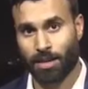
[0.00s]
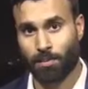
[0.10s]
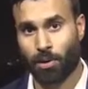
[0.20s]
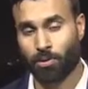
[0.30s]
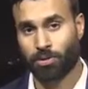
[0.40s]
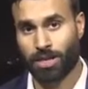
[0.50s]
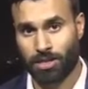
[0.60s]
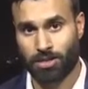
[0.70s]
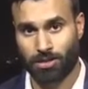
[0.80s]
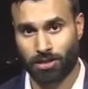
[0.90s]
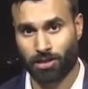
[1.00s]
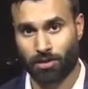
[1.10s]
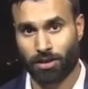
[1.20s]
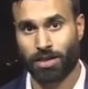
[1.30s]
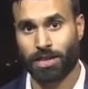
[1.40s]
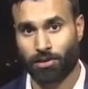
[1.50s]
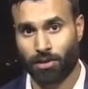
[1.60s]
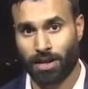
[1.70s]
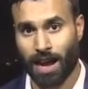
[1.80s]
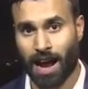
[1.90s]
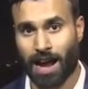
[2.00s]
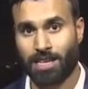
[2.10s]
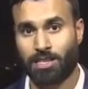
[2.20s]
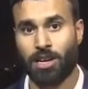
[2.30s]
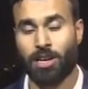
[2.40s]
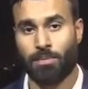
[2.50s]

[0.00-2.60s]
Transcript: imposed sanctions on Iran, and Iran has